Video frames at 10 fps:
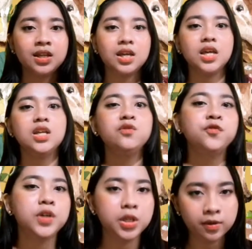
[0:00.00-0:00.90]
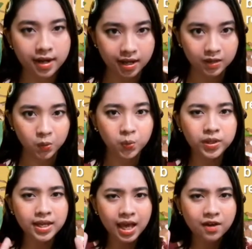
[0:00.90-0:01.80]
In Figure A, we
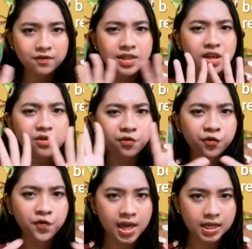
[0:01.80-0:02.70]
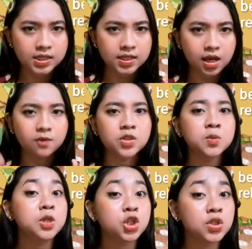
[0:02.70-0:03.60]
have the effect of
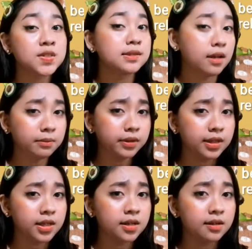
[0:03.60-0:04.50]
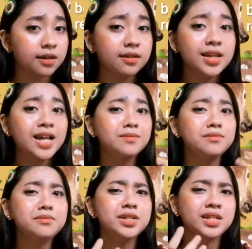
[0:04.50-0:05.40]
species number. That
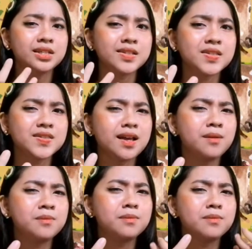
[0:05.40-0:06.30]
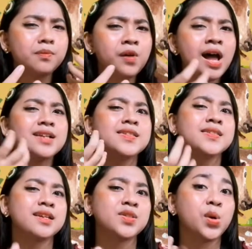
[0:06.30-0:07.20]
means some
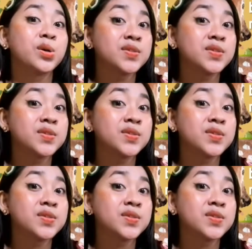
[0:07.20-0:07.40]
processes or